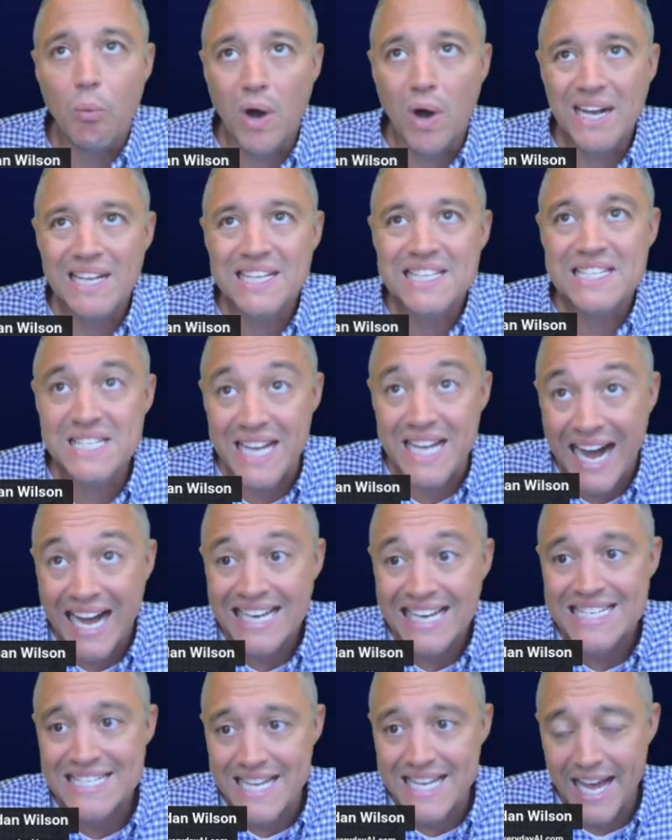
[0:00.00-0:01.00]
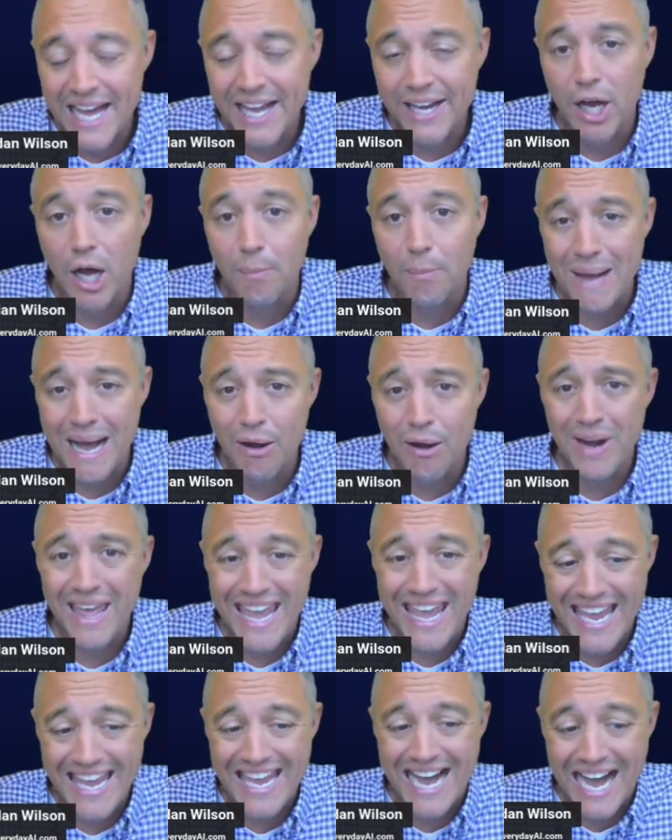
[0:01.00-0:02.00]
what Scott said about
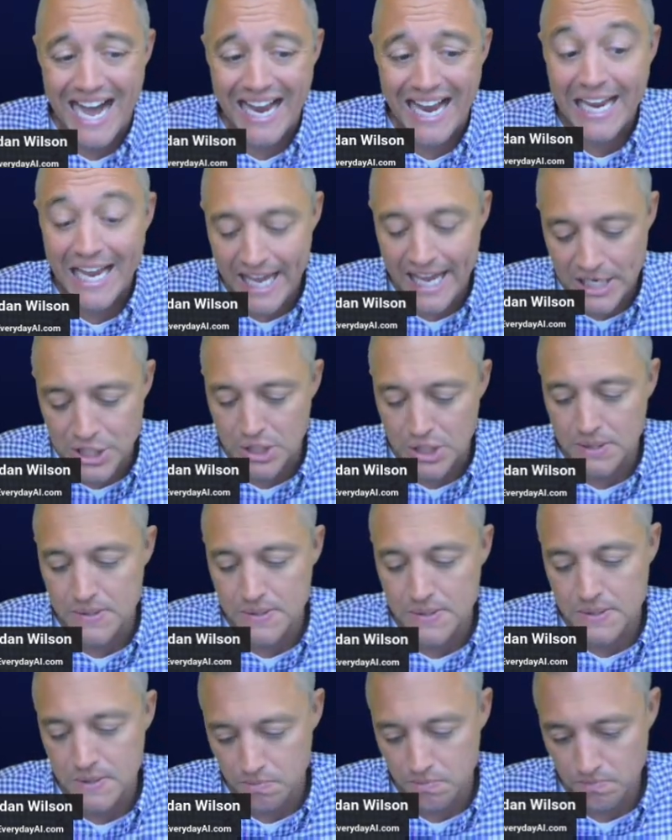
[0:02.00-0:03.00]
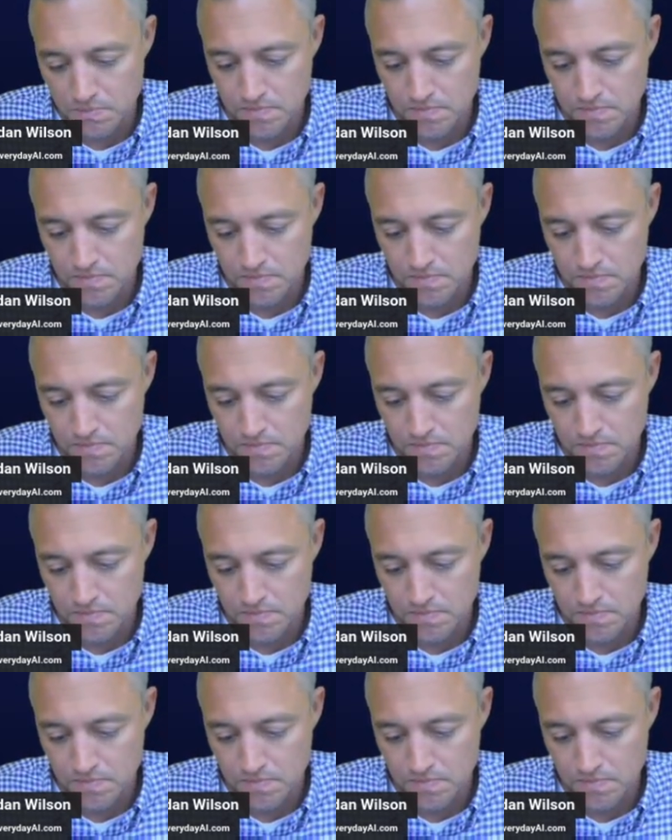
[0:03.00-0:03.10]
AI agents?